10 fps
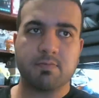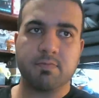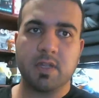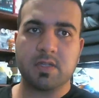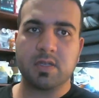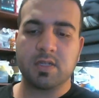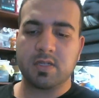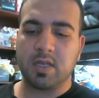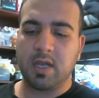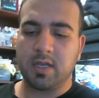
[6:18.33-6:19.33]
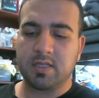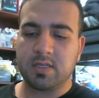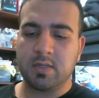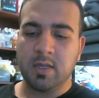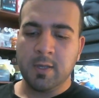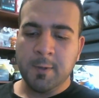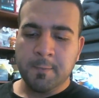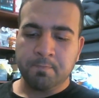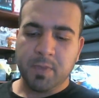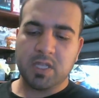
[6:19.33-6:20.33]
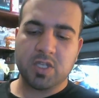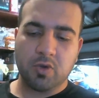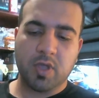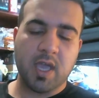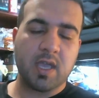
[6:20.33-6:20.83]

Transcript: It's okay.